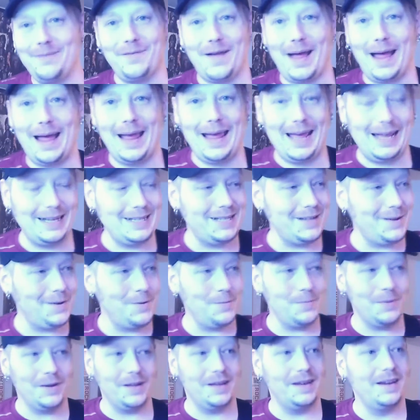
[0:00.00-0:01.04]
if I had
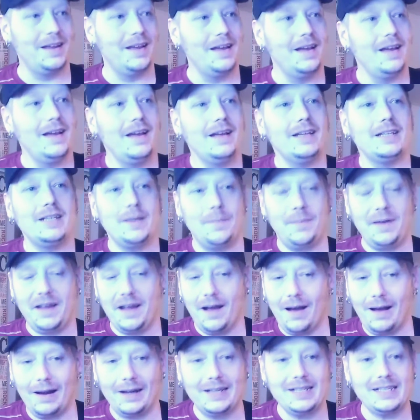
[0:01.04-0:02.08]
to, but to
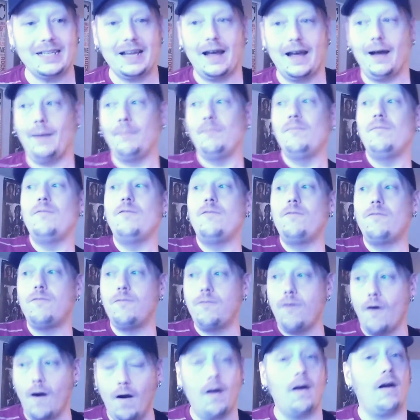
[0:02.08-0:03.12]
be honest, I'm
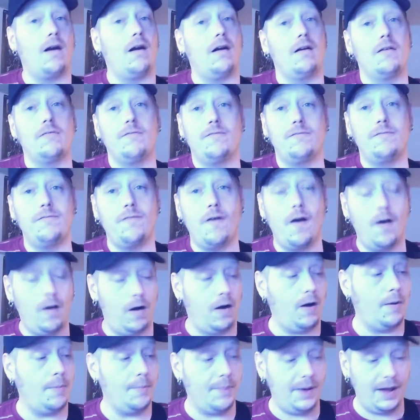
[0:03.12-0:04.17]
far,
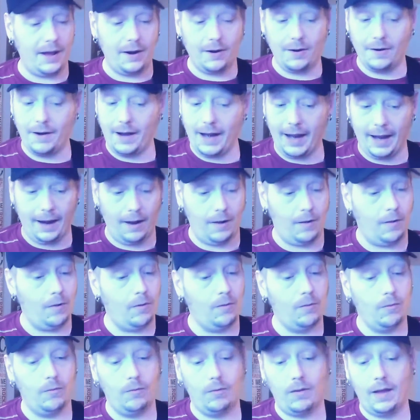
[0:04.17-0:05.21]
far better now,
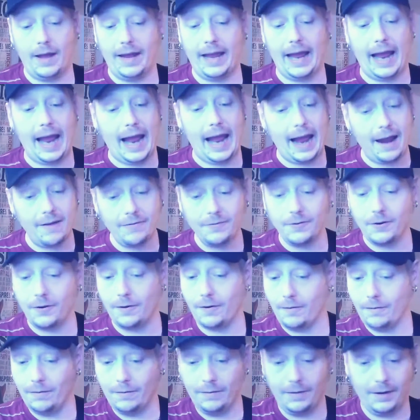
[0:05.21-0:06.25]
like
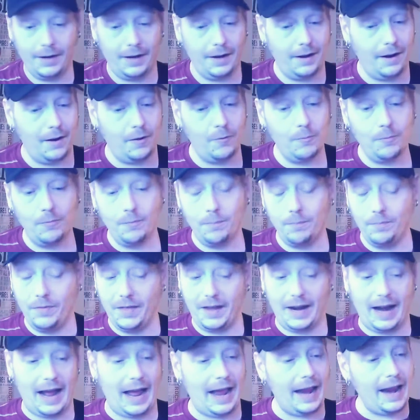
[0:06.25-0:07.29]
after,
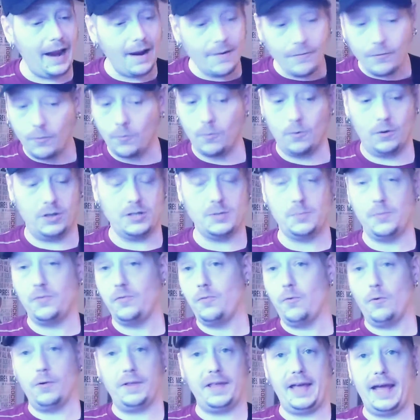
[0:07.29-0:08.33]
than I ever was
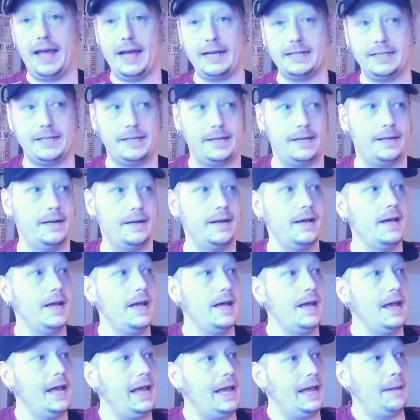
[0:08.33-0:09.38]
before the accident.
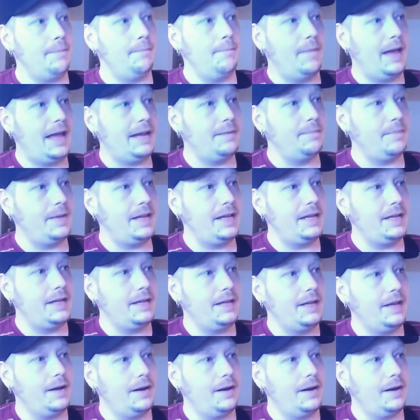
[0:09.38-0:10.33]
It made me,